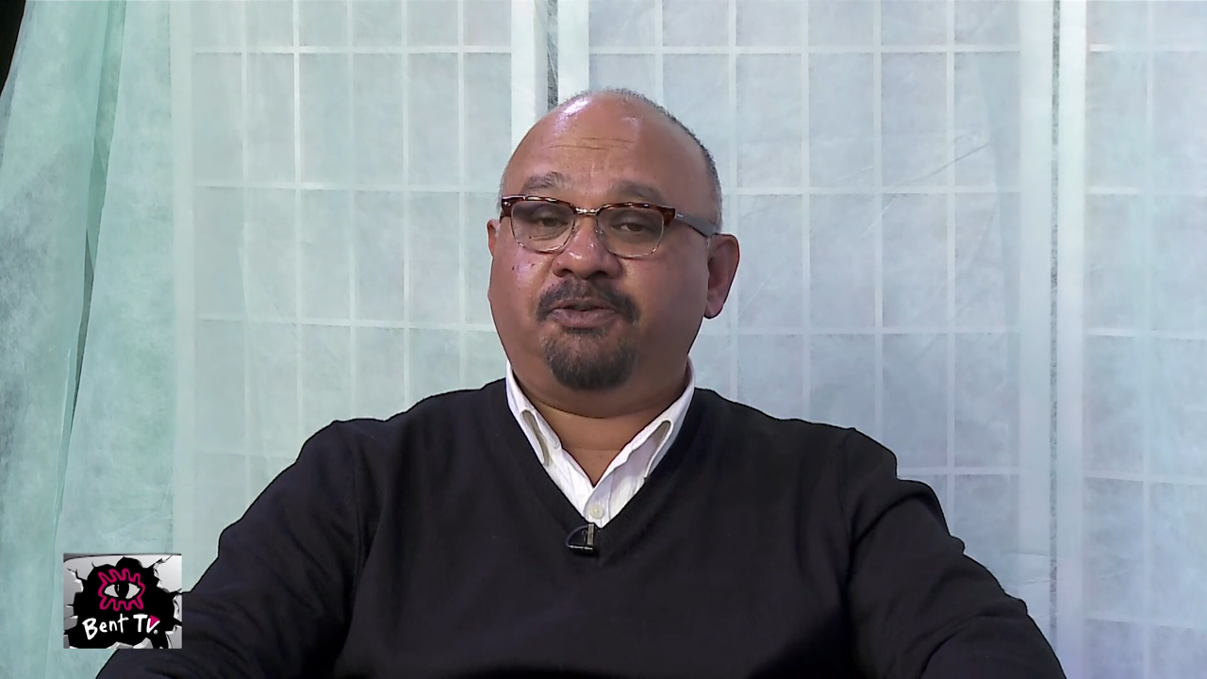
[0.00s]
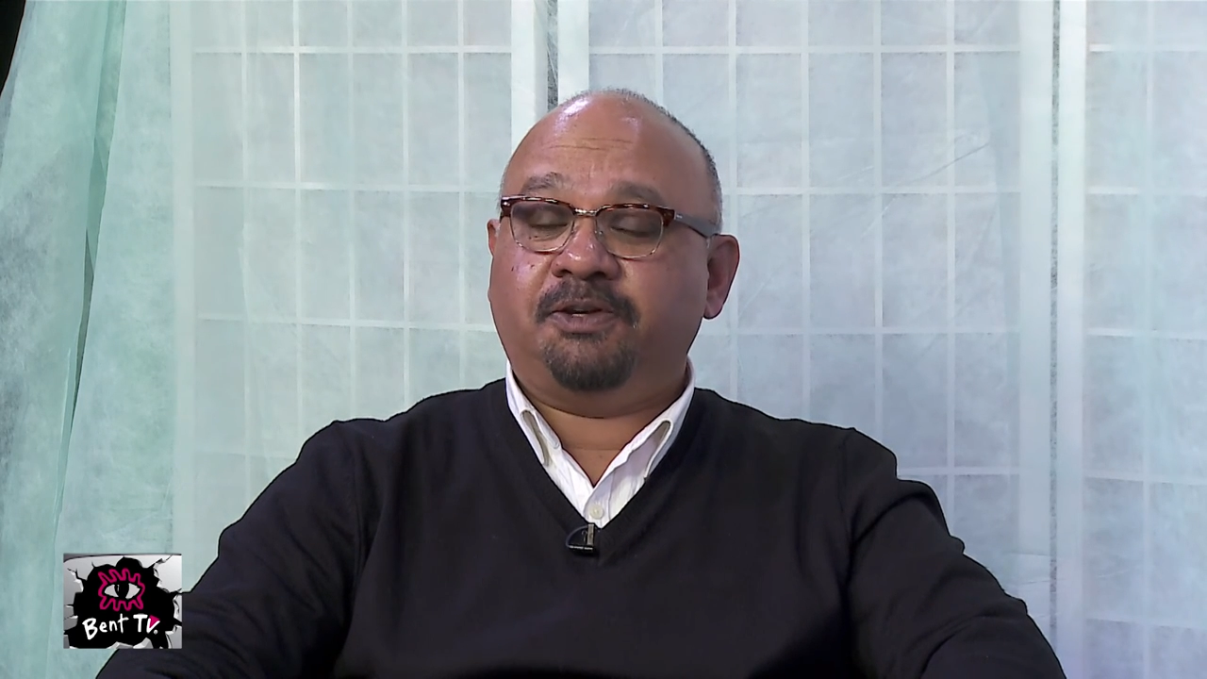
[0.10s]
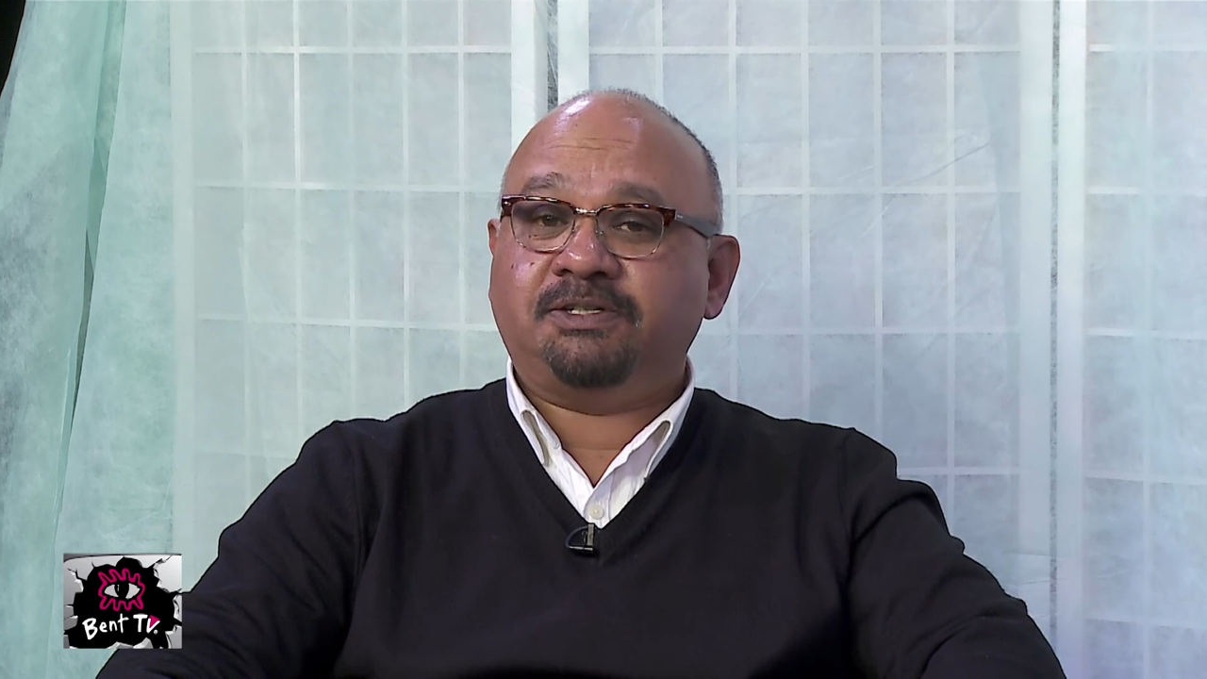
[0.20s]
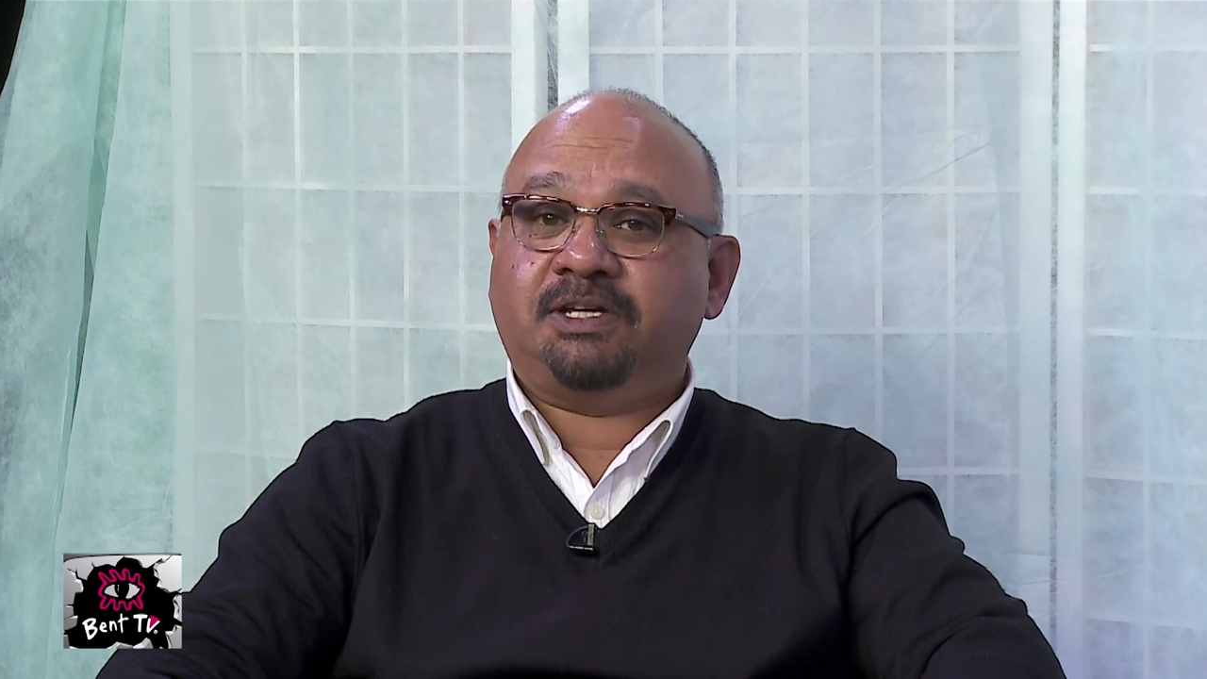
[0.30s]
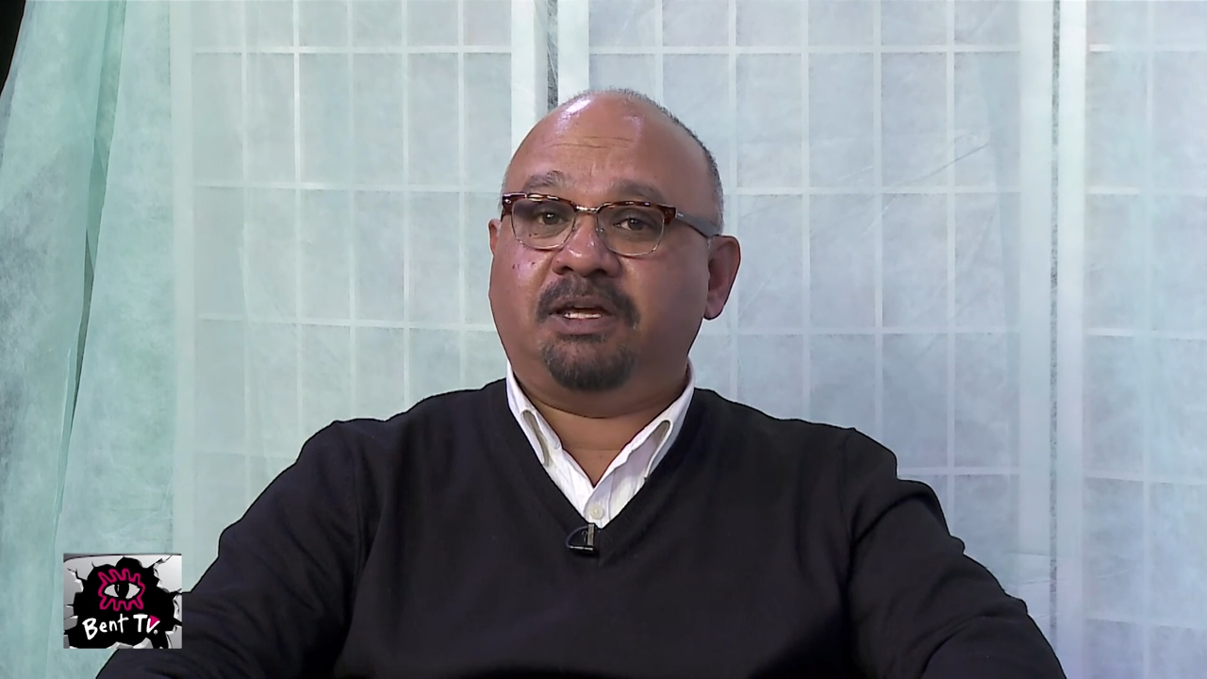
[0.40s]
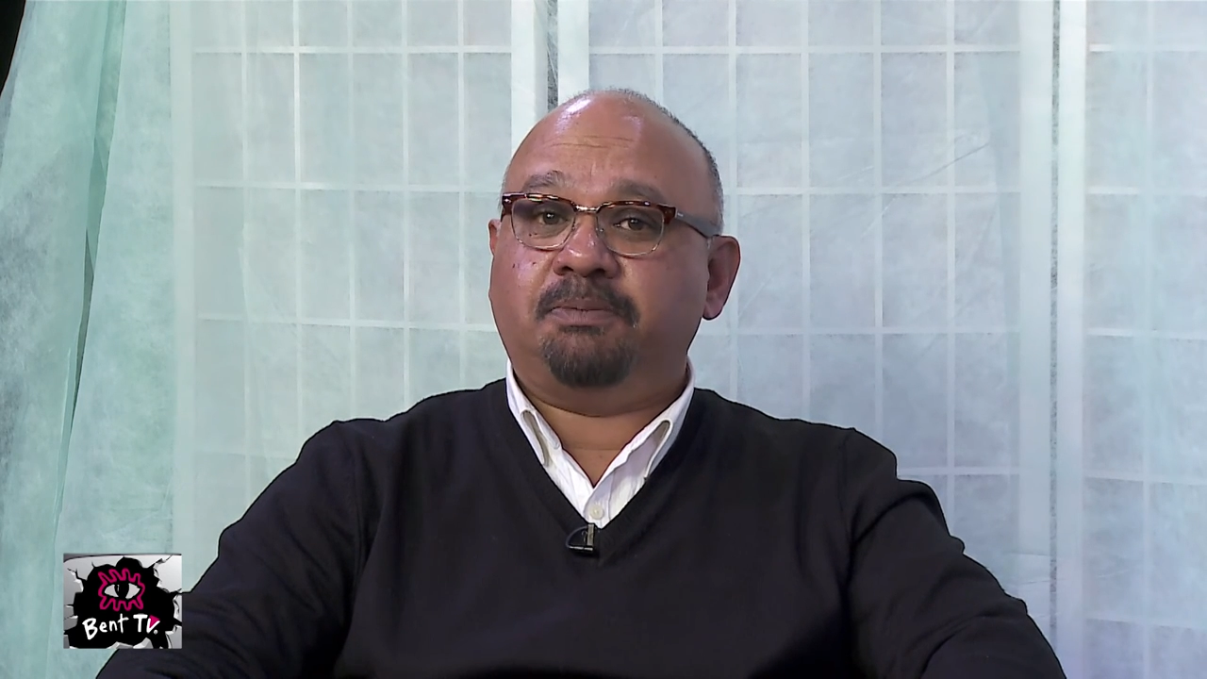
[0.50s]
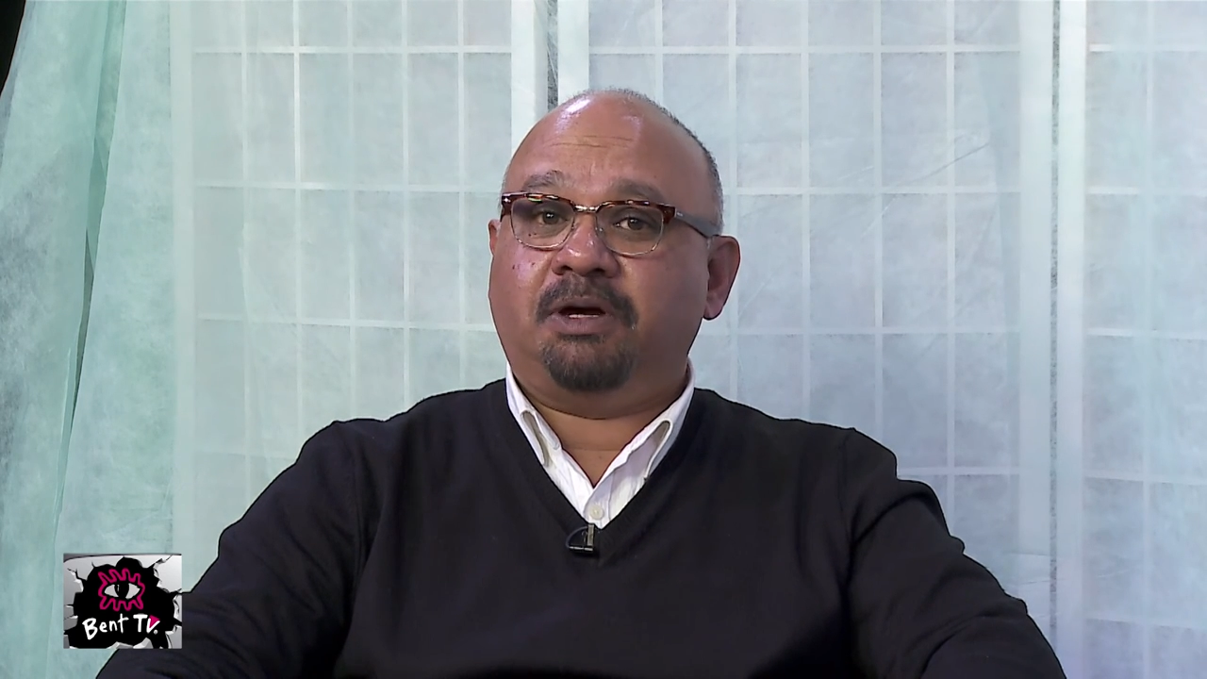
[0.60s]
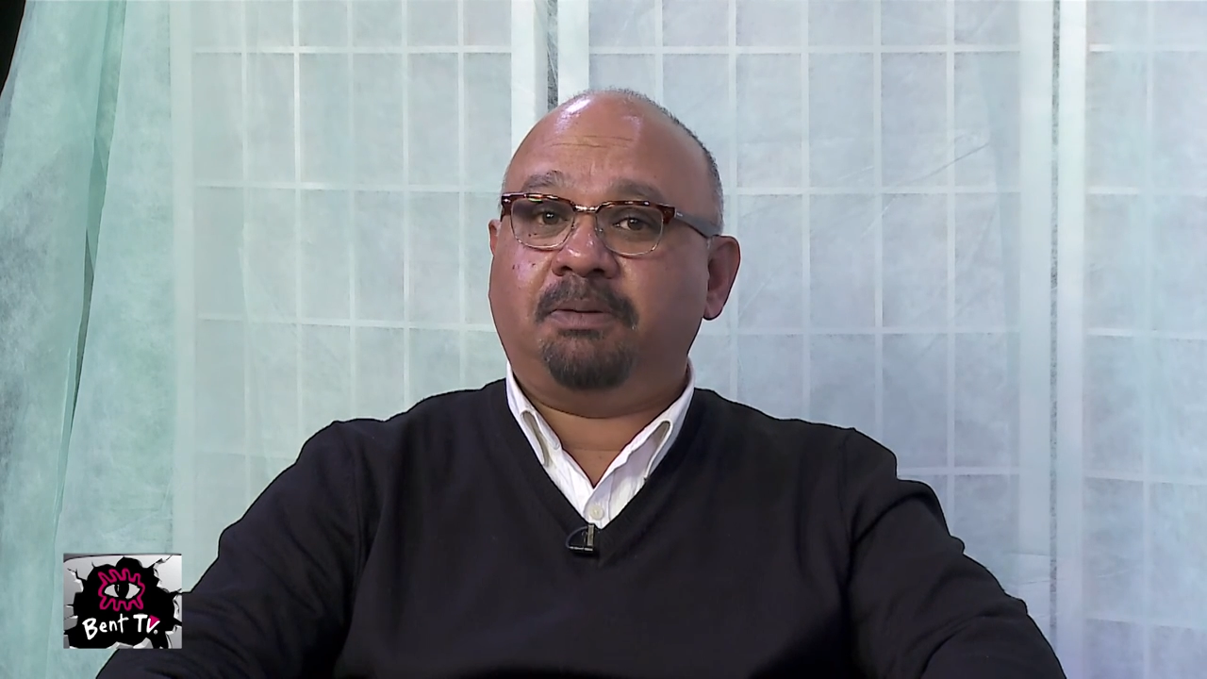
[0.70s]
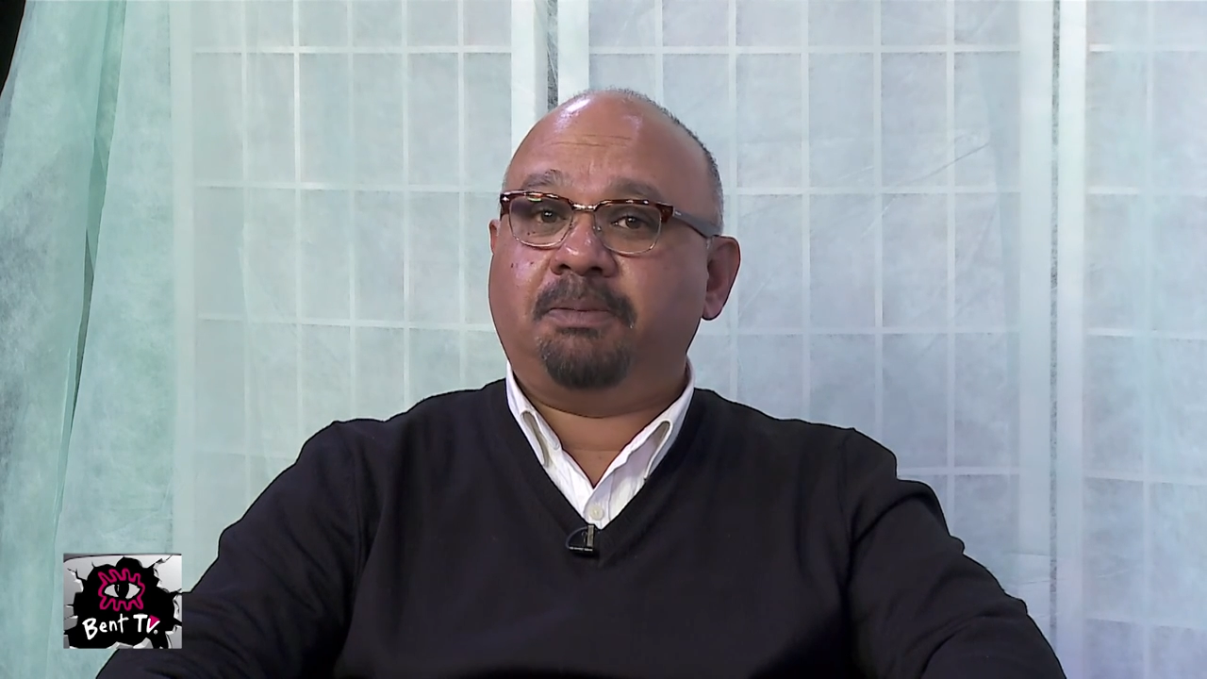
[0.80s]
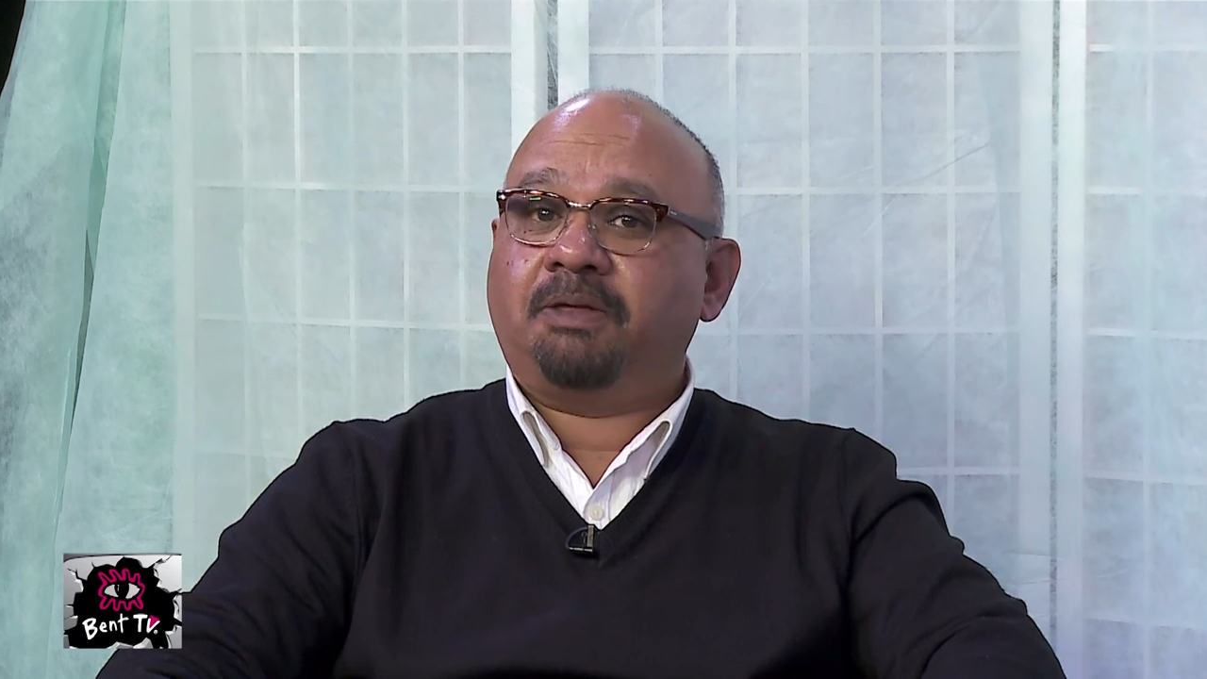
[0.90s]
first gay
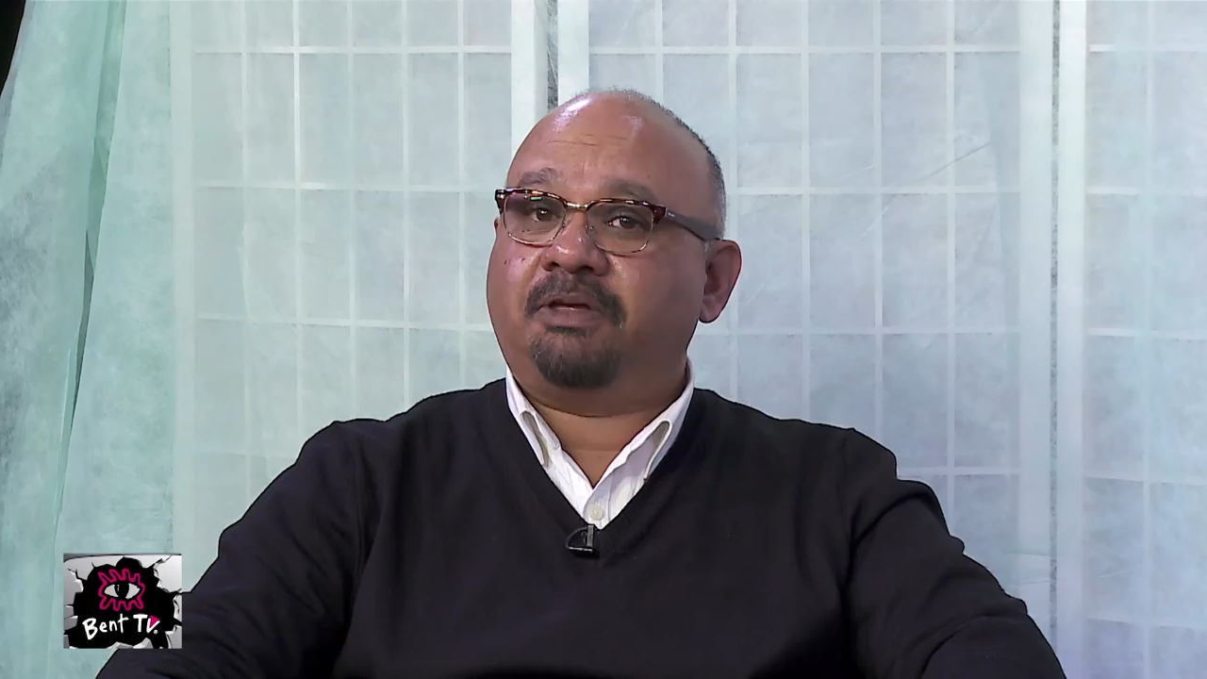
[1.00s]
imam.